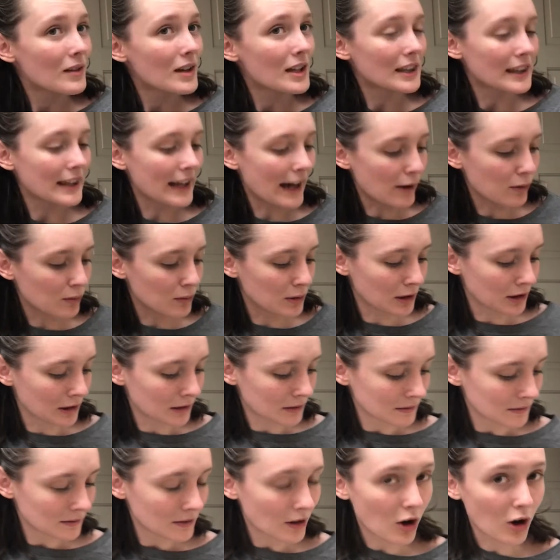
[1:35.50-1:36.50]
That would
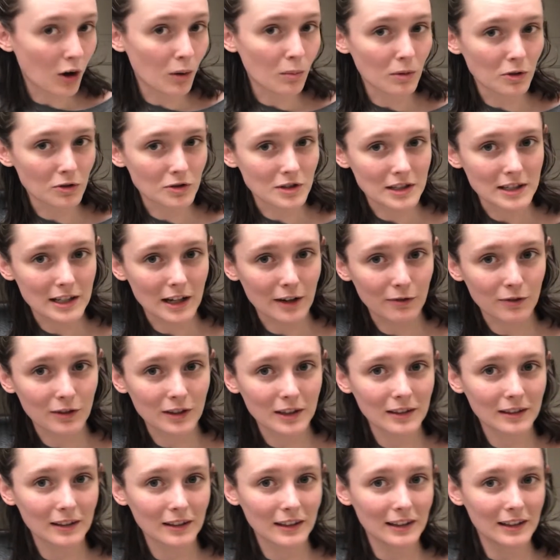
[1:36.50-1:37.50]
almost
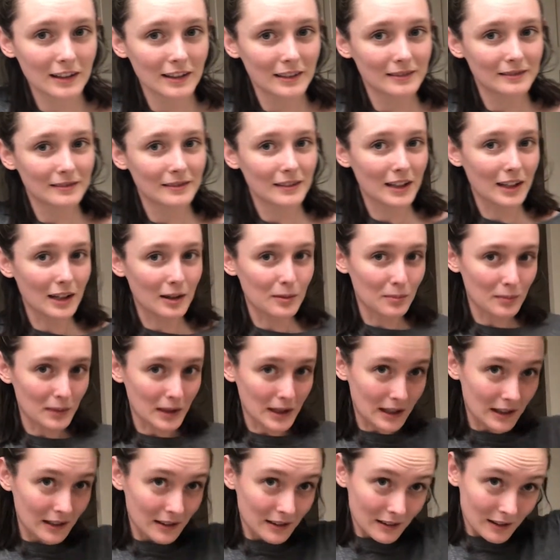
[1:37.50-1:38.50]
definitely get
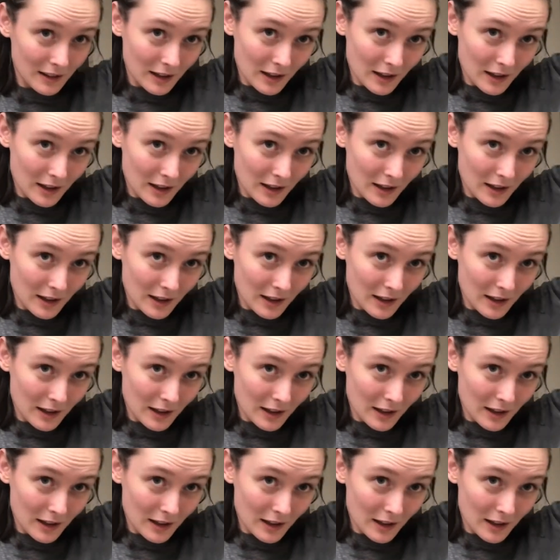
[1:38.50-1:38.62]
me